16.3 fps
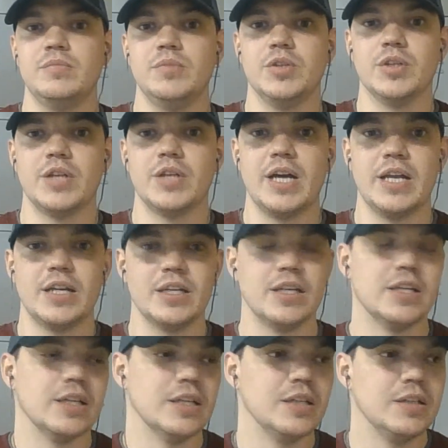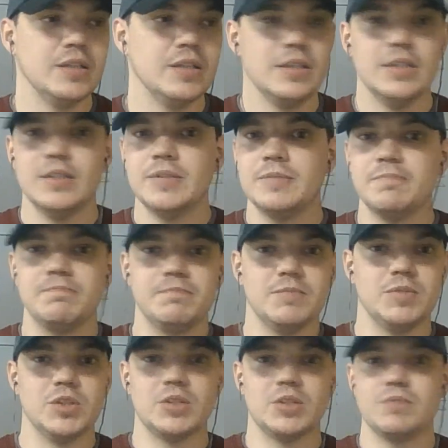You're kind of gonna
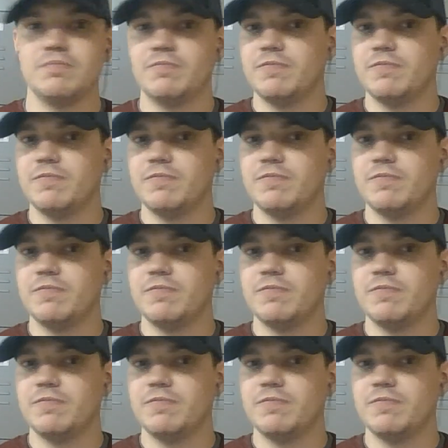just